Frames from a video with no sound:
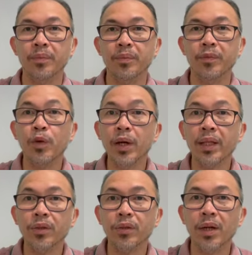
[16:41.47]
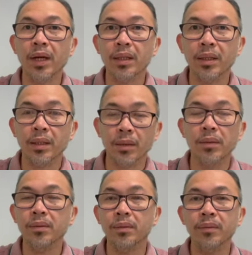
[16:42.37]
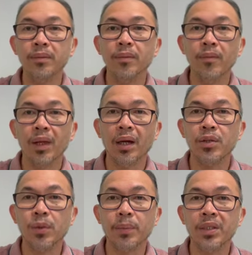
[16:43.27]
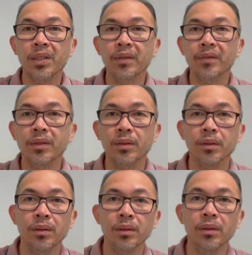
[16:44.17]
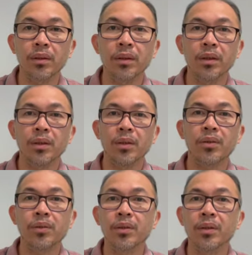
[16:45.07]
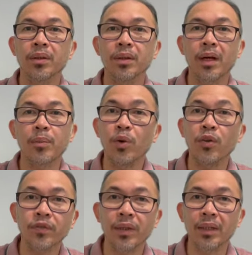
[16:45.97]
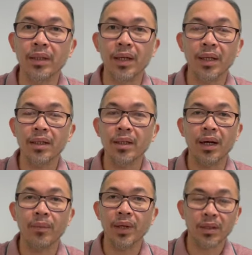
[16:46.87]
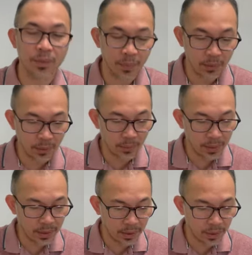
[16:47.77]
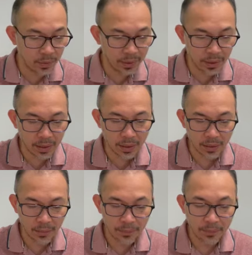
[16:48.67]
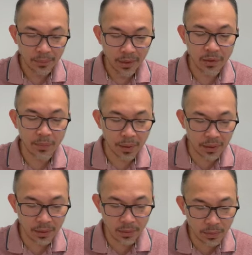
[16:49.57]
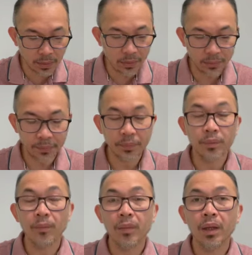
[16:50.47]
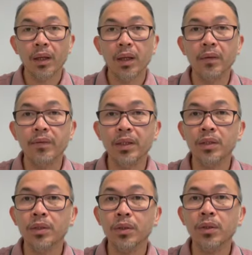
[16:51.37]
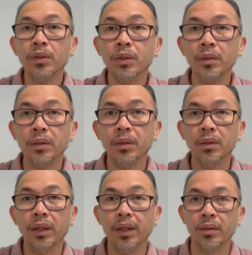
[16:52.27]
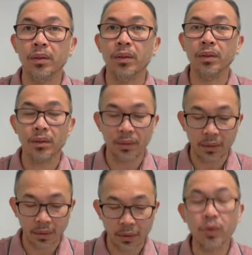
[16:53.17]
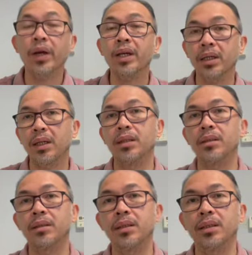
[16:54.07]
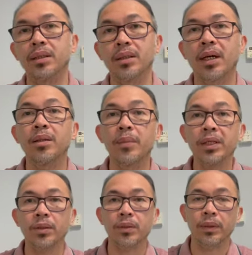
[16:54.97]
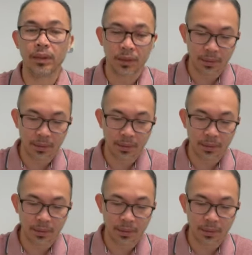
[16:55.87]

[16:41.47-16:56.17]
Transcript: forget to write that, oh, I swap shift, or oh, I'm off that day, I'm not supposed to be going there. So must do, if it's your error, correct it, just admit to it.